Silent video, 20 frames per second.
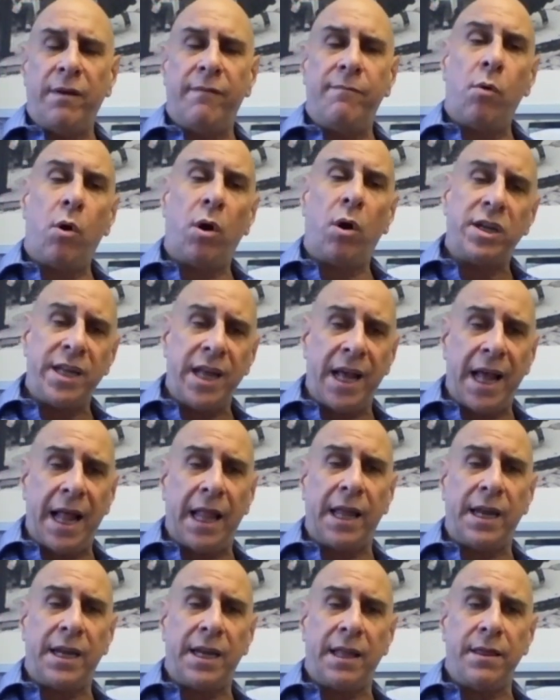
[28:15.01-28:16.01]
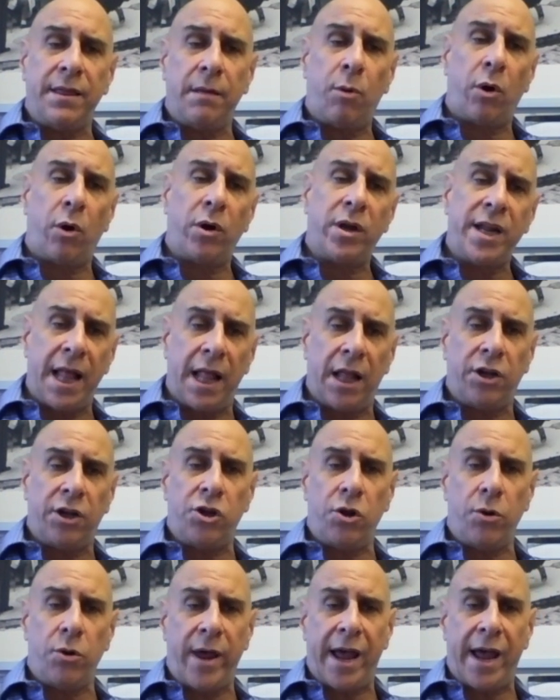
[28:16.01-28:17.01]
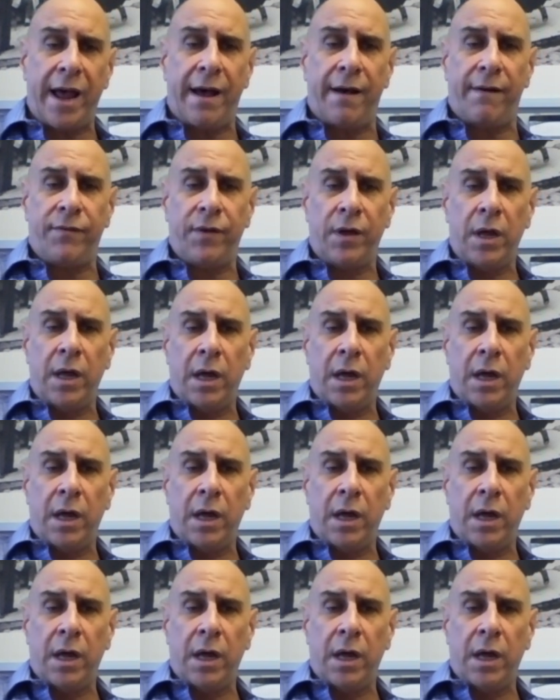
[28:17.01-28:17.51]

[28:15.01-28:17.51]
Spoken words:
more talent, and the more talent you have,